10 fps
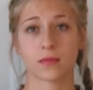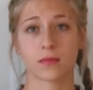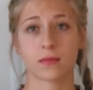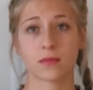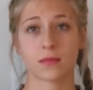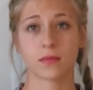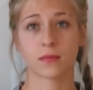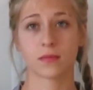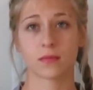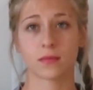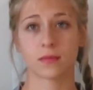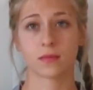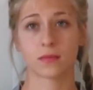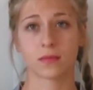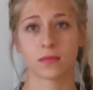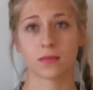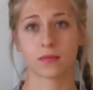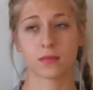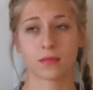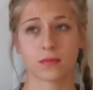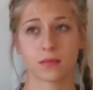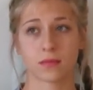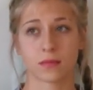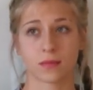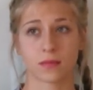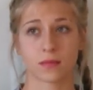The person shown says nothing.